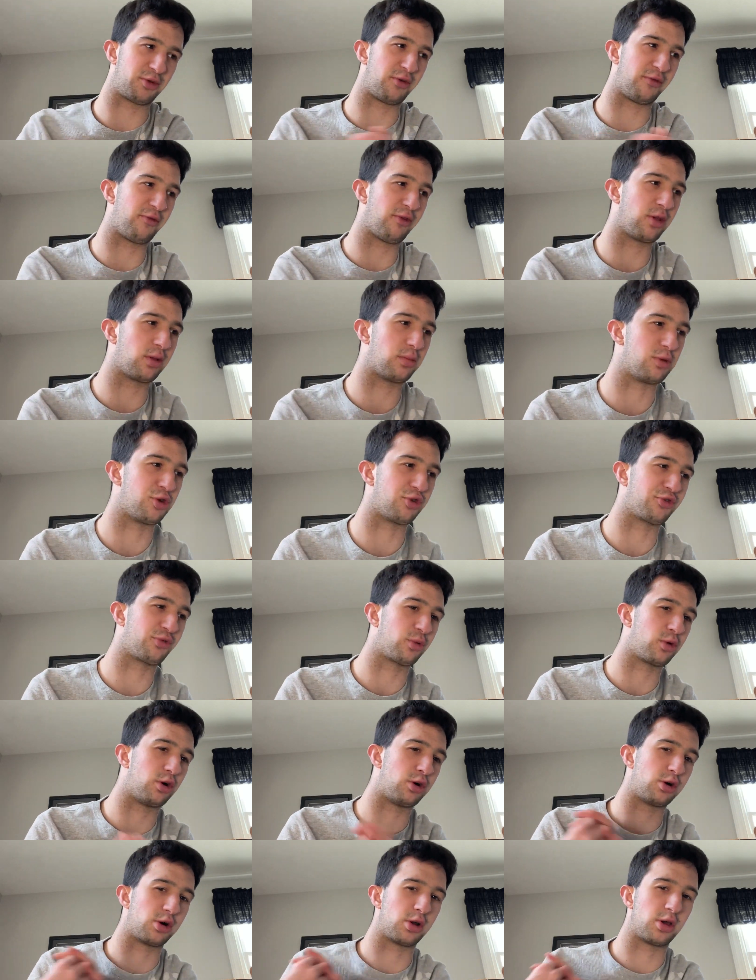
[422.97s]
Follow me on
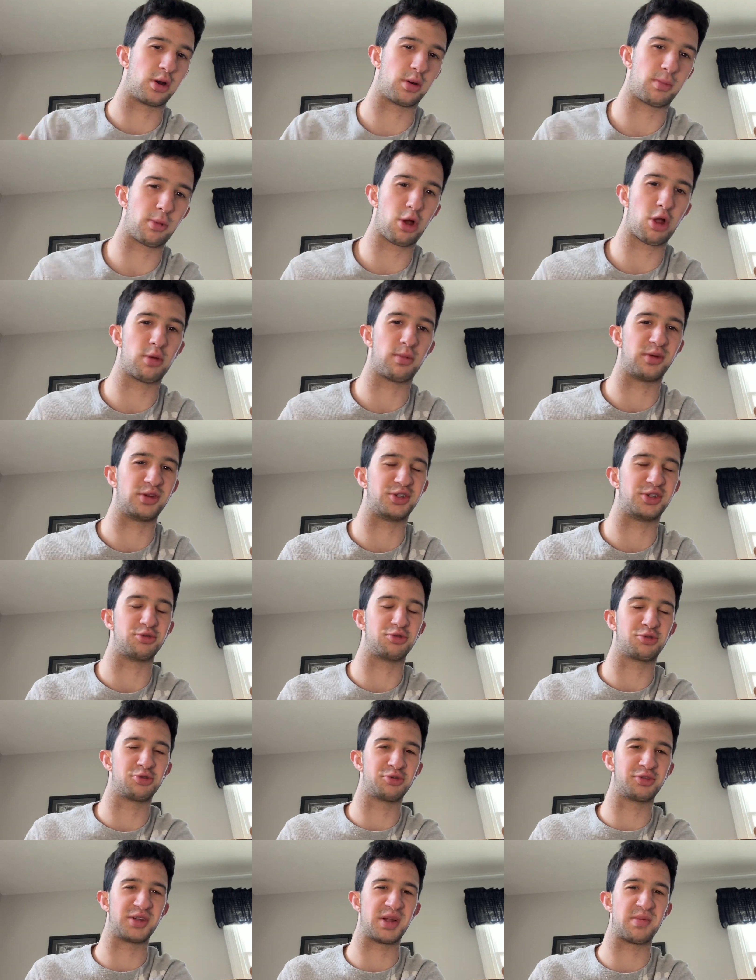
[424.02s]
Twitter, hit up all my
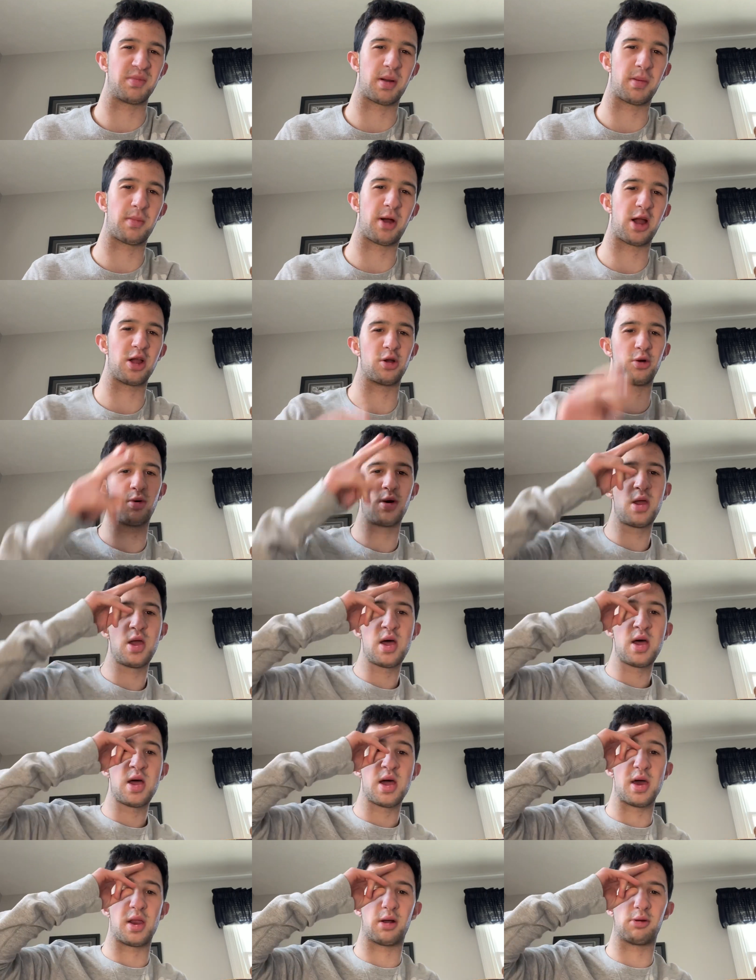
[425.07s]
socials in my bio,
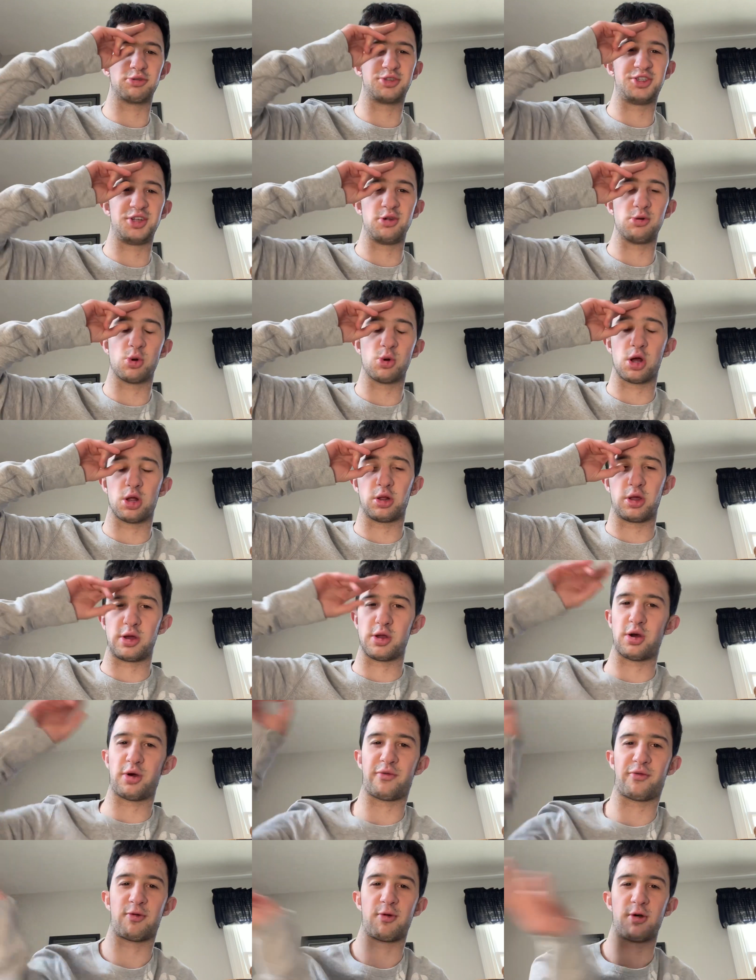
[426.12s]
and I'll see you all
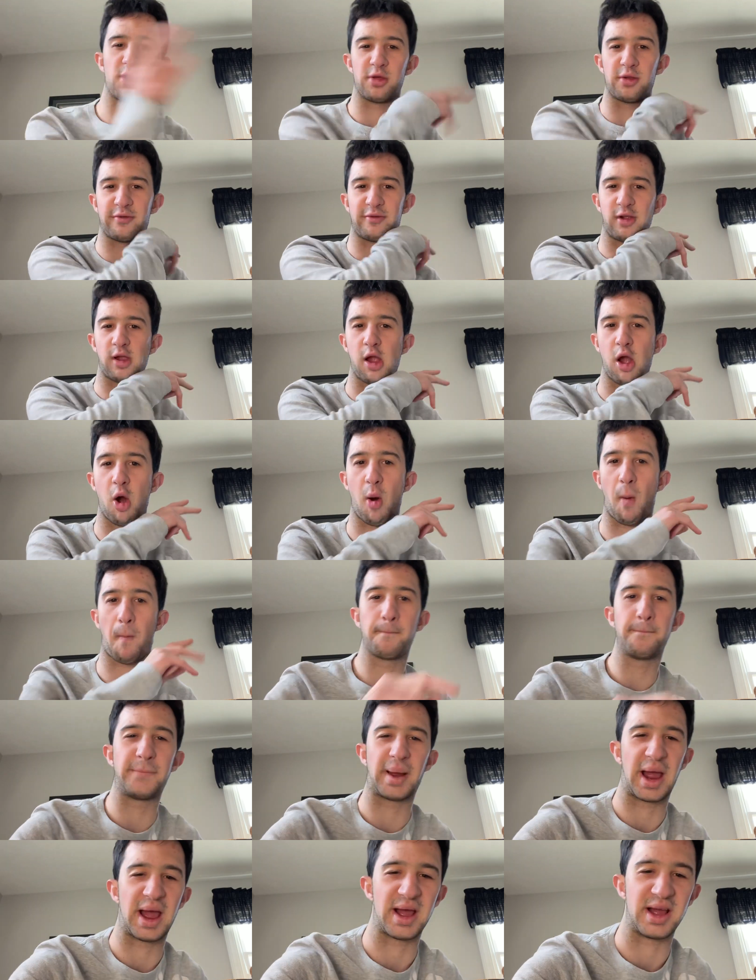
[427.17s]
later for another video.
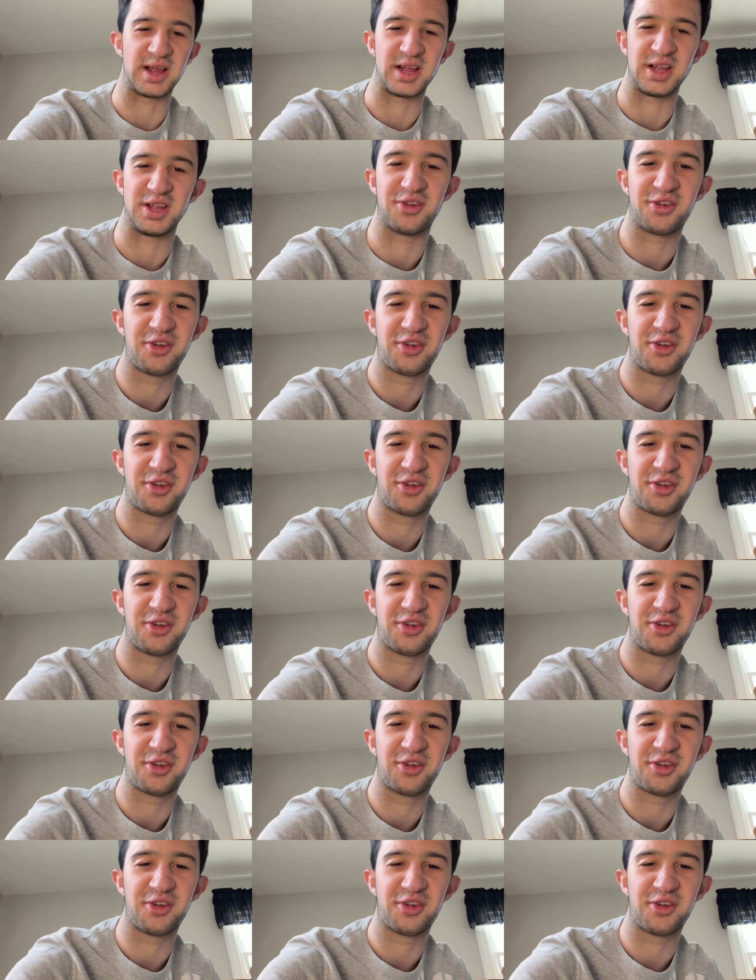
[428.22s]
Peace.